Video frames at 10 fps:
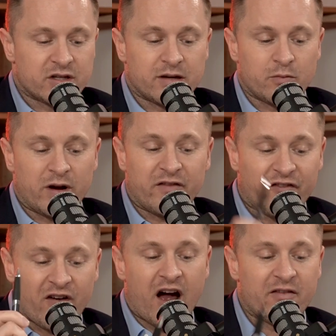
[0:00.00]
to win
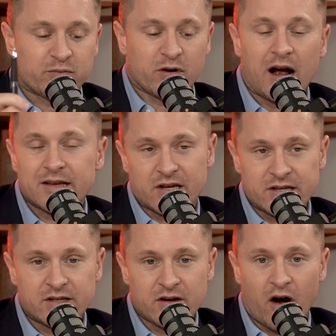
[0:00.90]
5
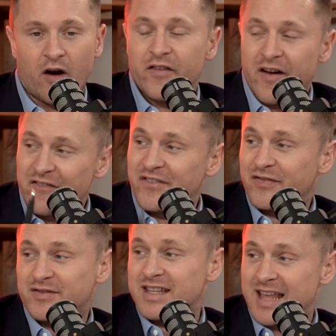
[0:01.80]
prizes of
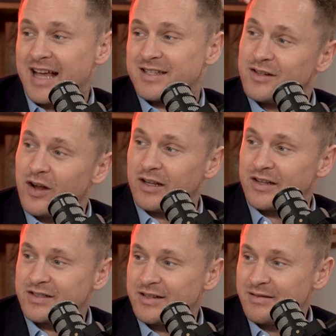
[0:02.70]

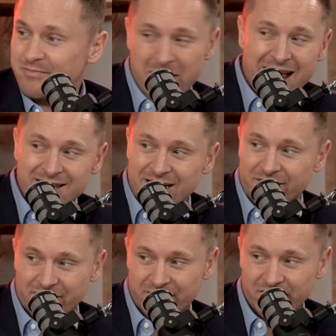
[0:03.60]
$50,000.
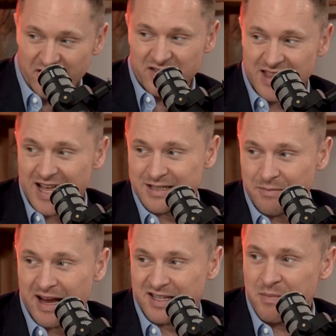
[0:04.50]
Massive.
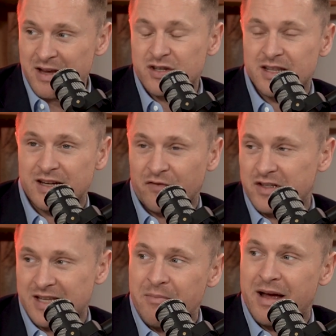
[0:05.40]
$50,000. Imagine the
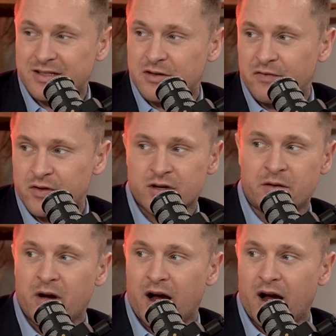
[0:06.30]
difference that makes to a first-home